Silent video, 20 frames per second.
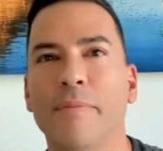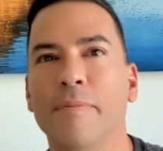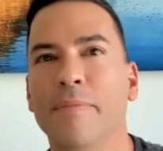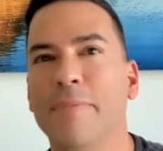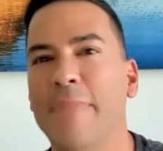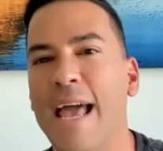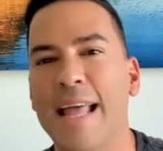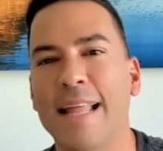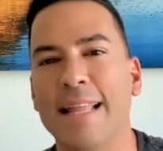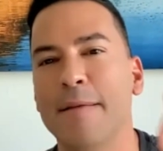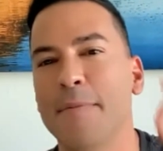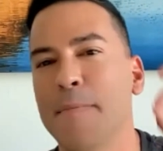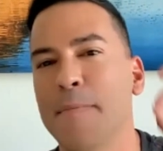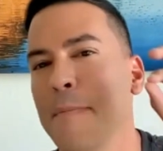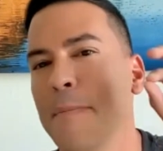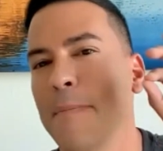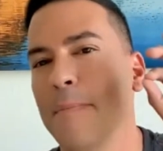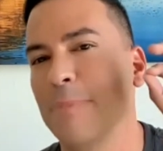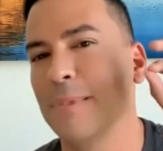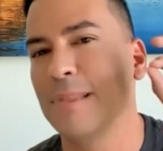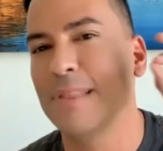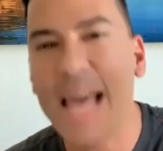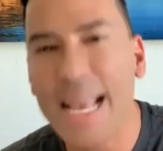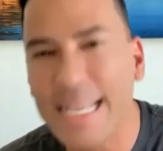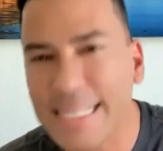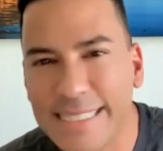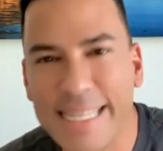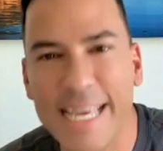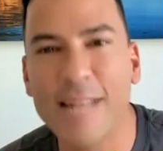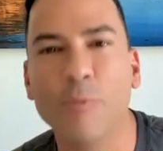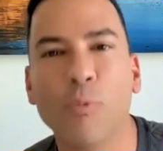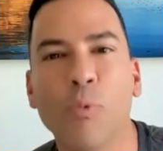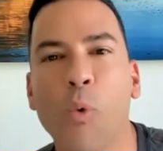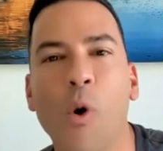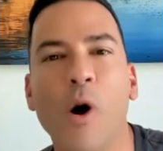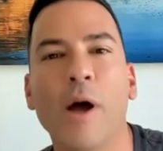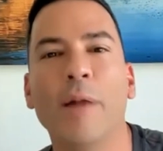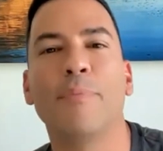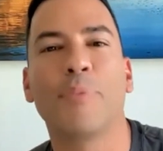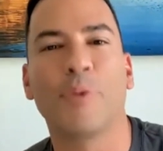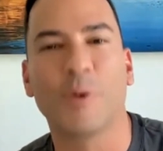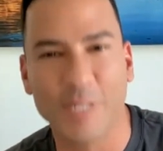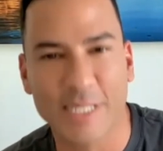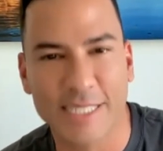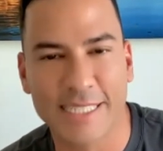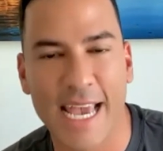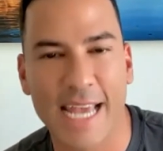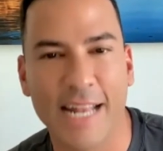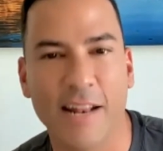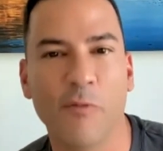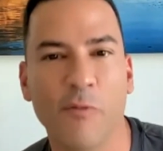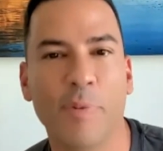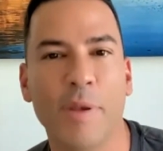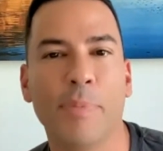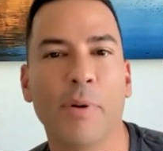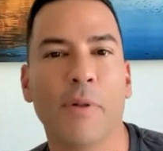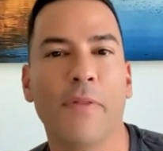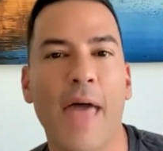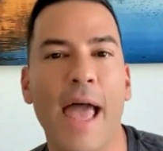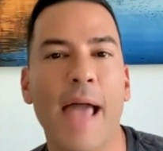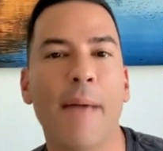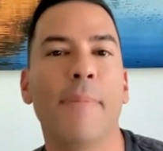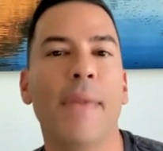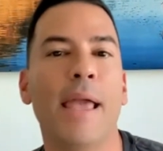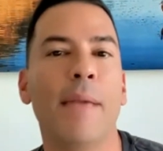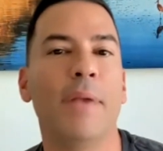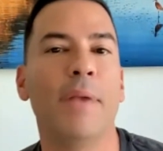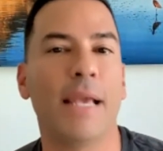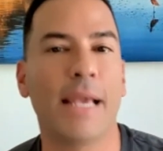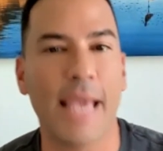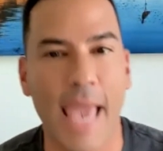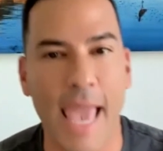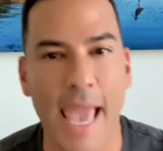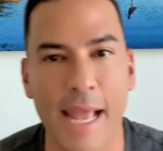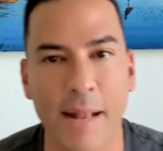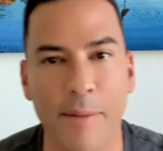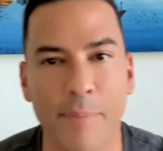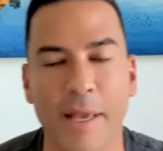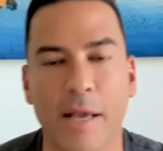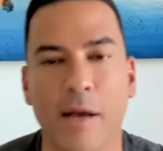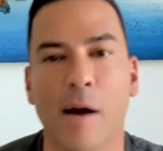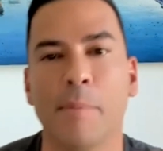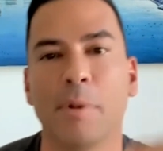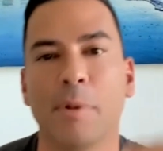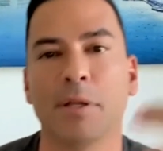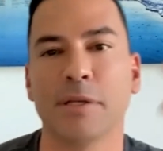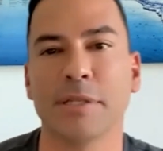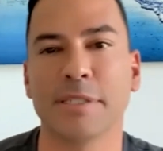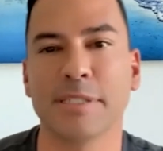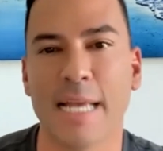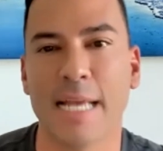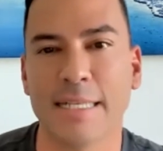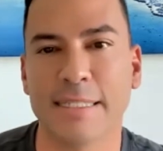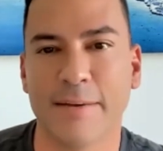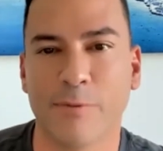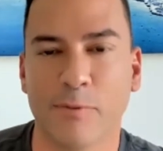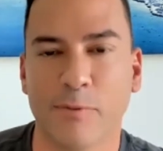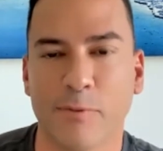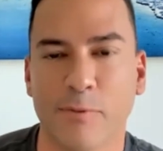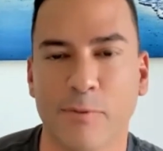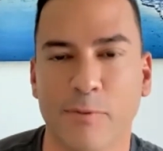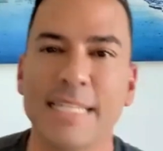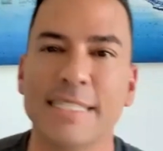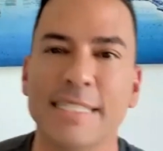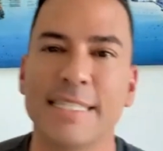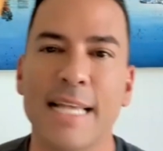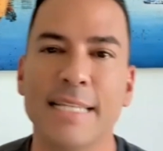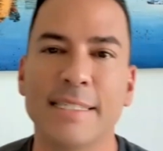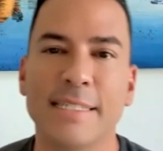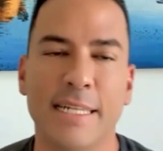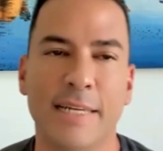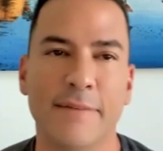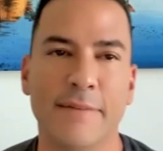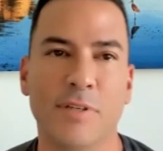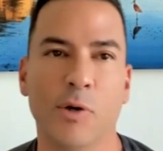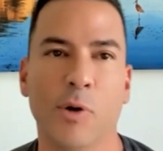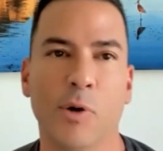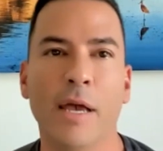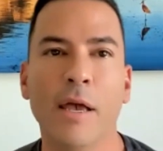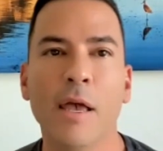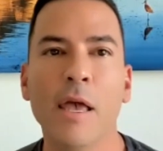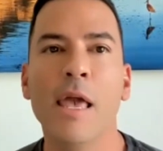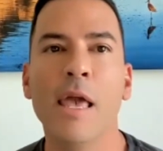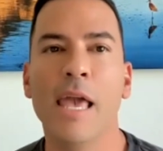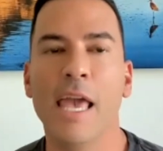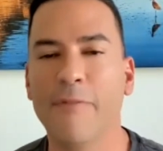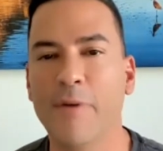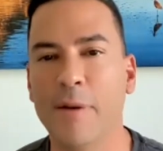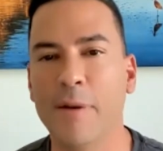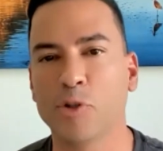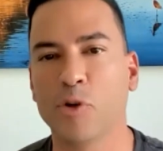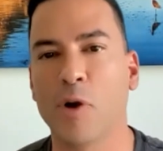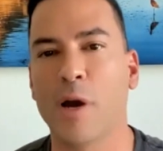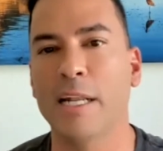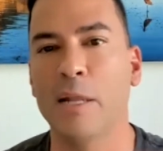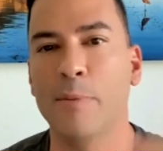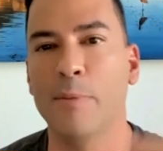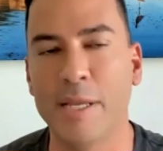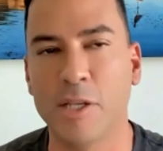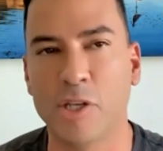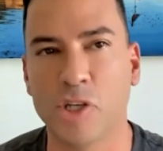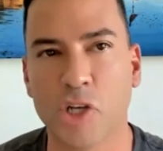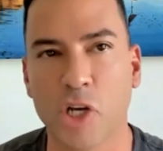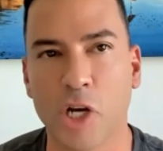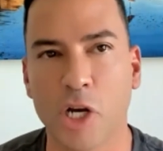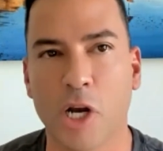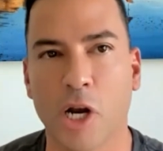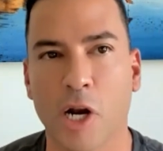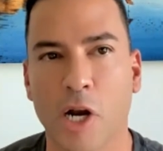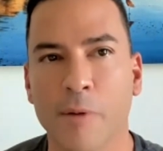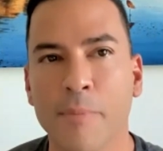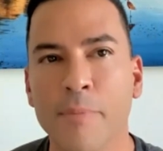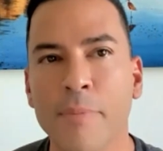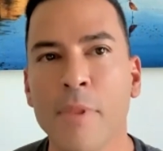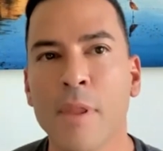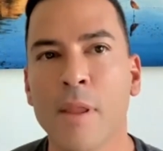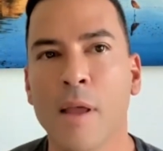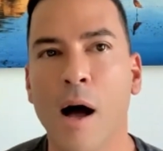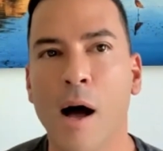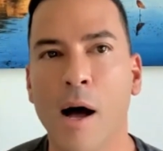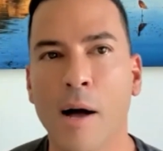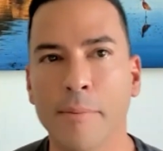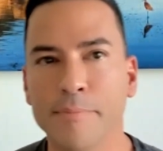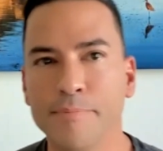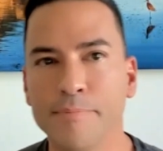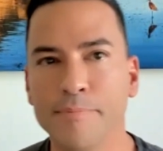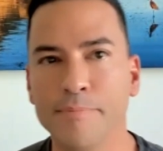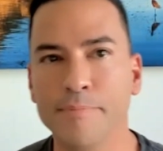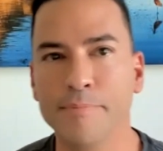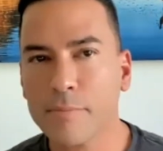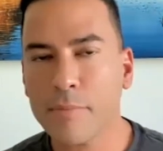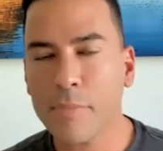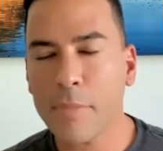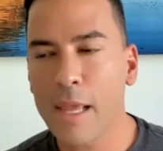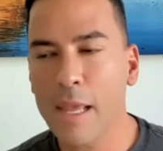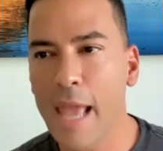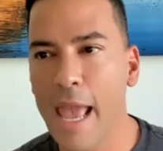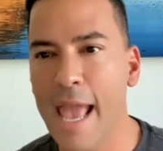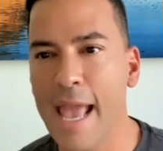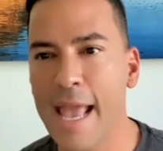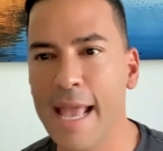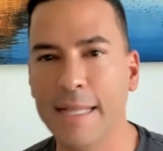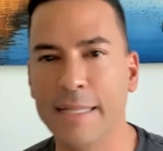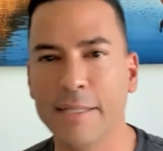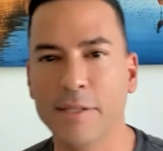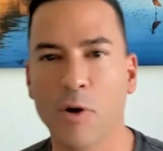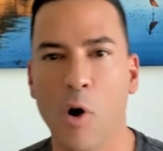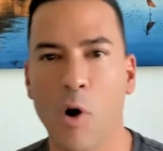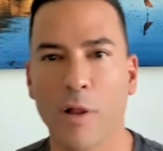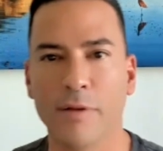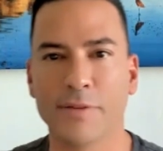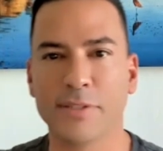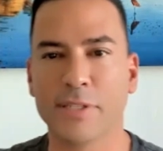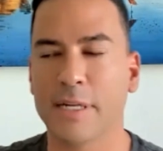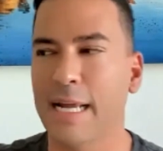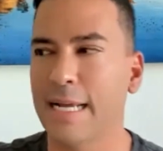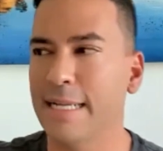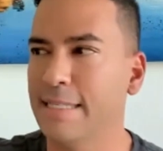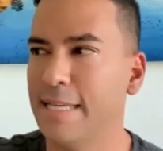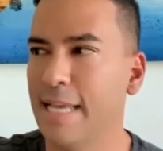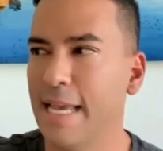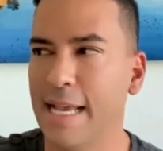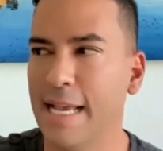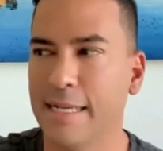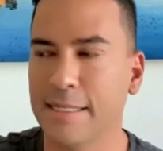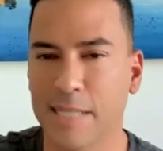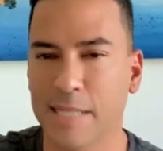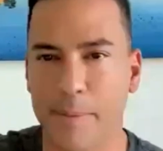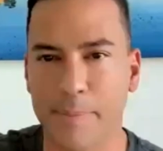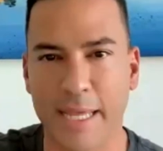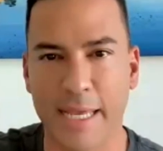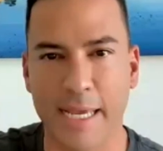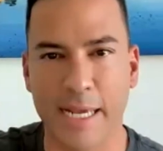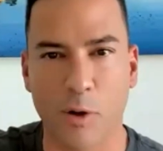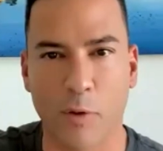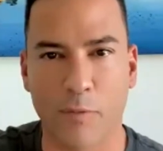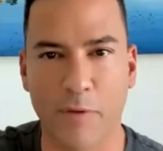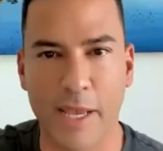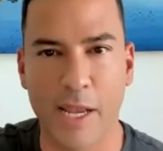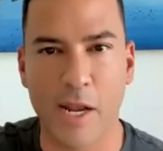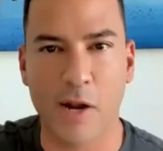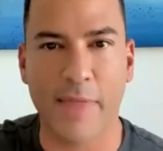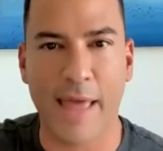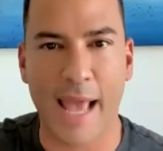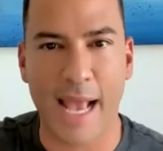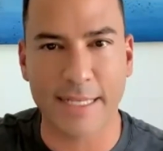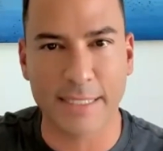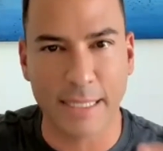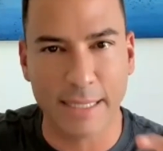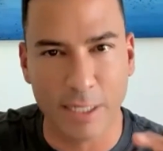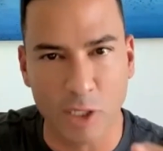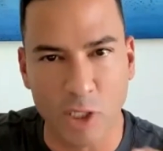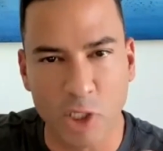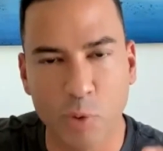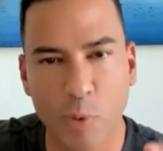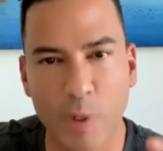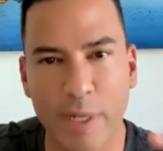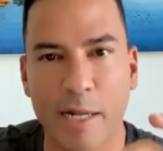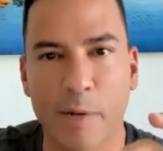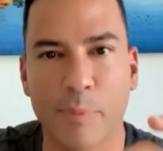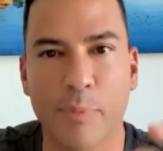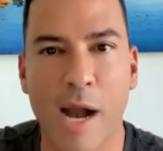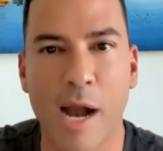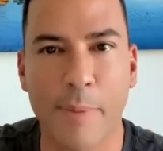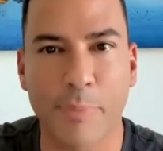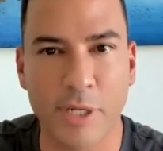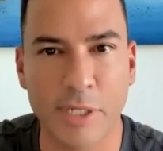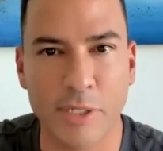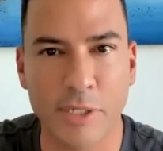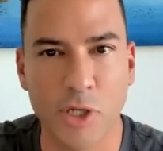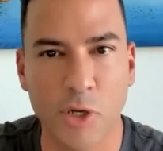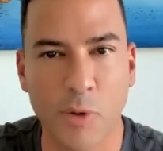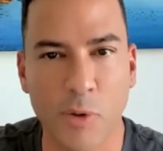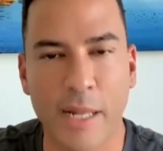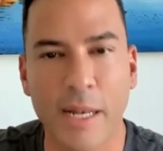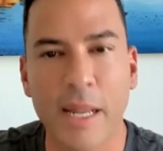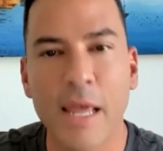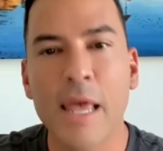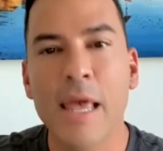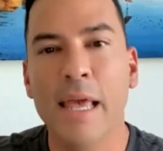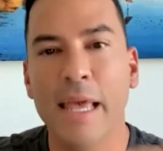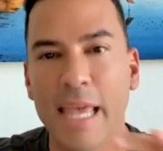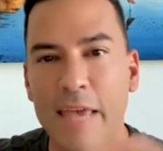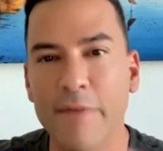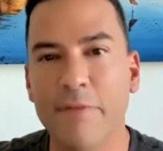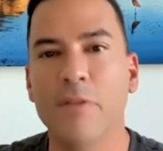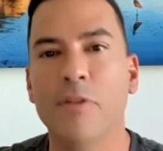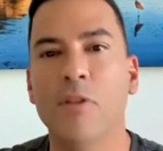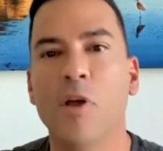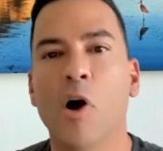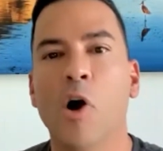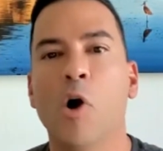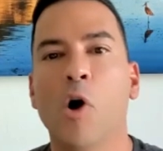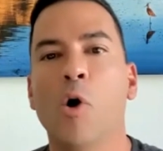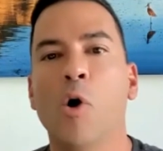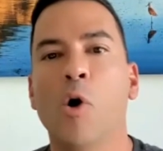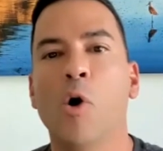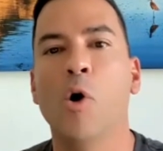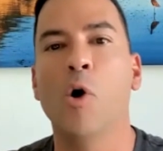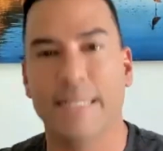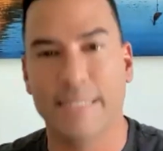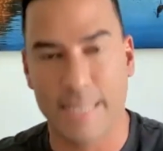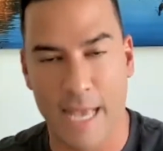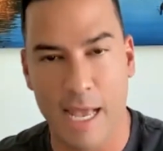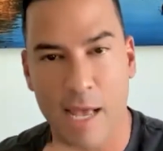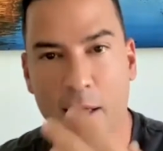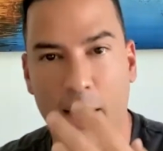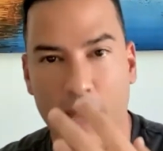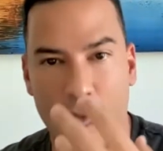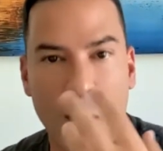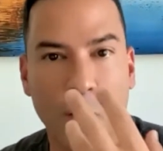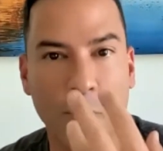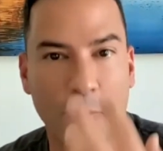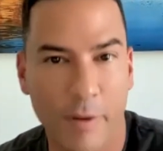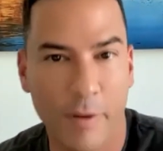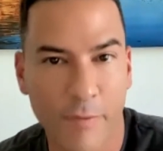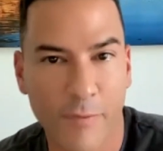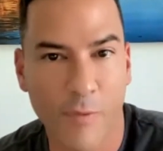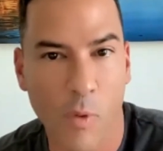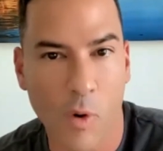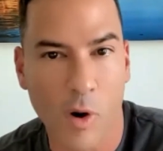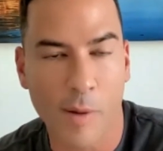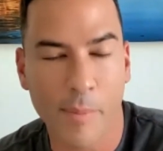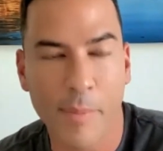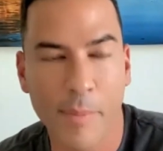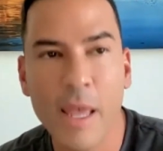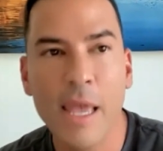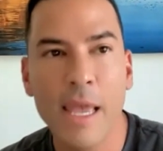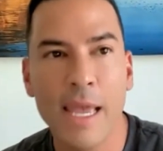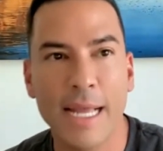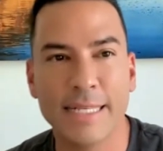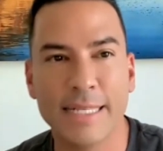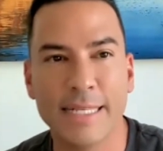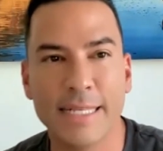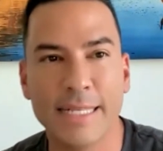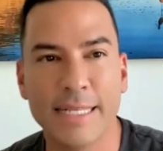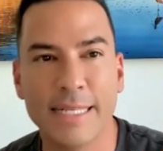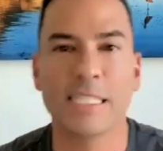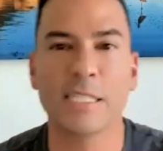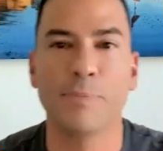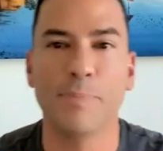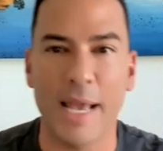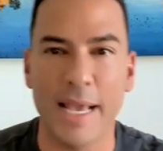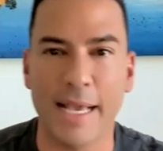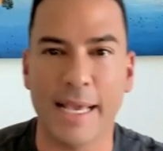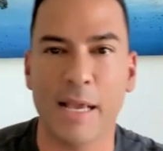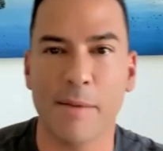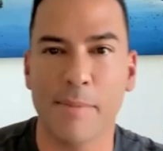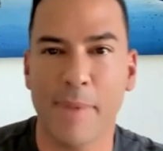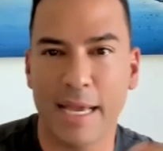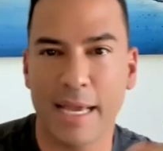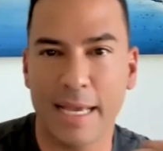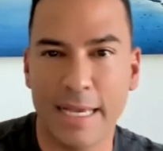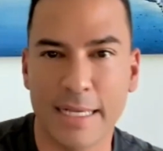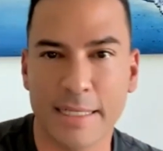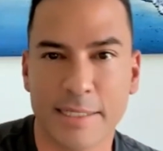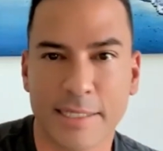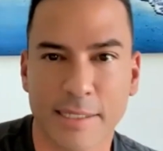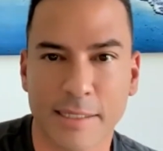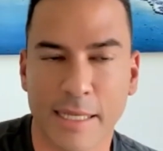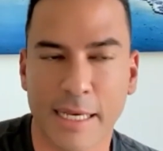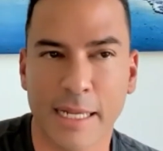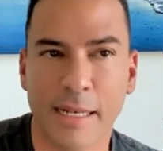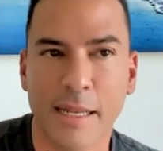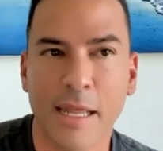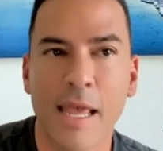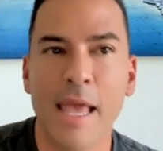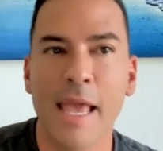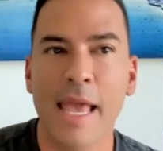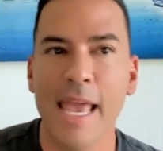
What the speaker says: that less than 1% of people that maybe can become a little sensitive. When I say sensitive to it, if I'm trying to beat sugar, and all of a sudden I take something in over here that has a little sweetening property to it, even though it's a healthy form, it's not spiking my insulin.